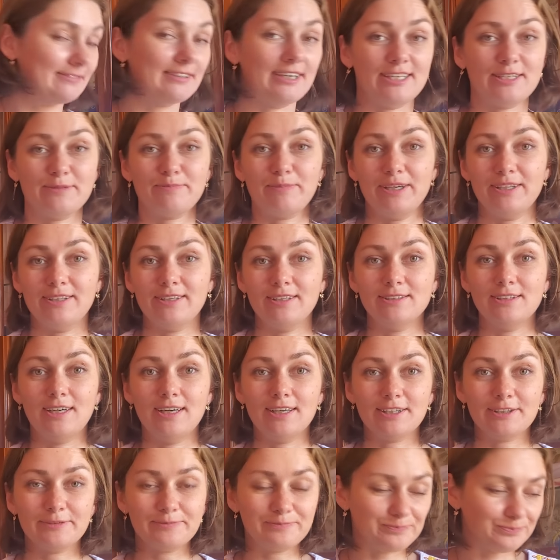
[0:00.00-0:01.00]
I spent a
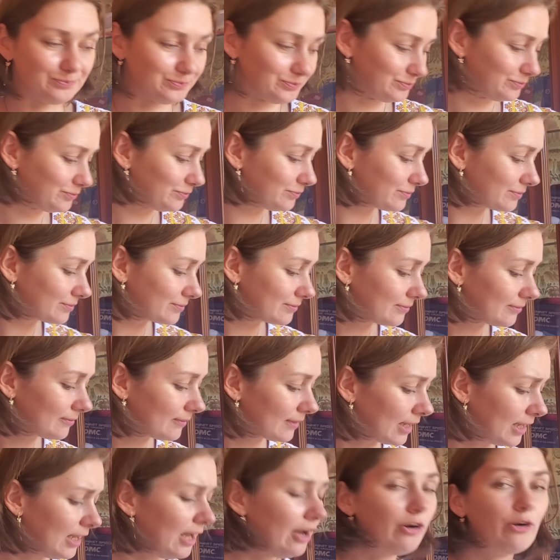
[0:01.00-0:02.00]
lot.
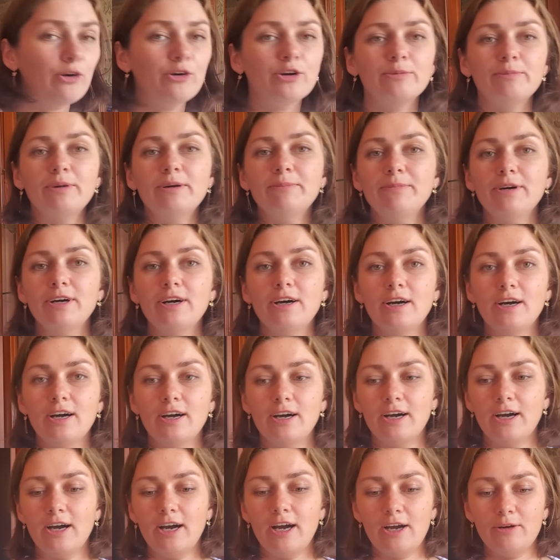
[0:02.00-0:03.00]
Oh, remember
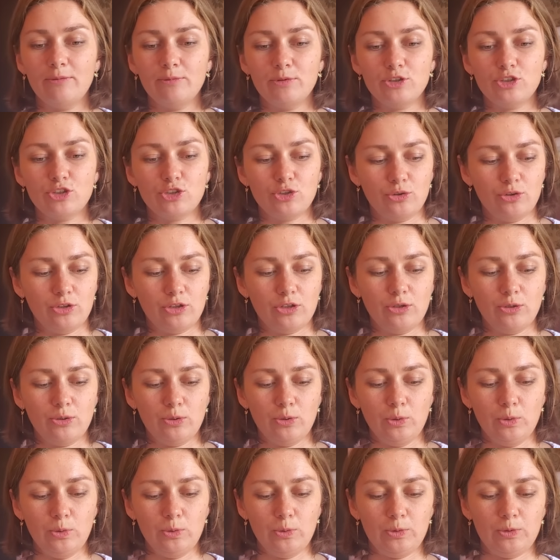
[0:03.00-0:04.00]
I was showing
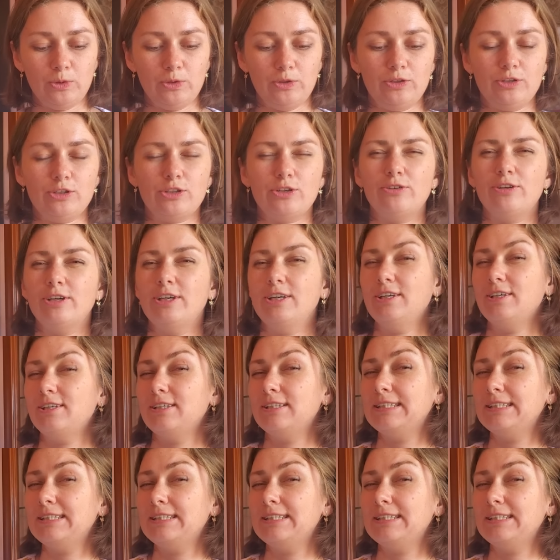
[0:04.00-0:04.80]
you, sorry.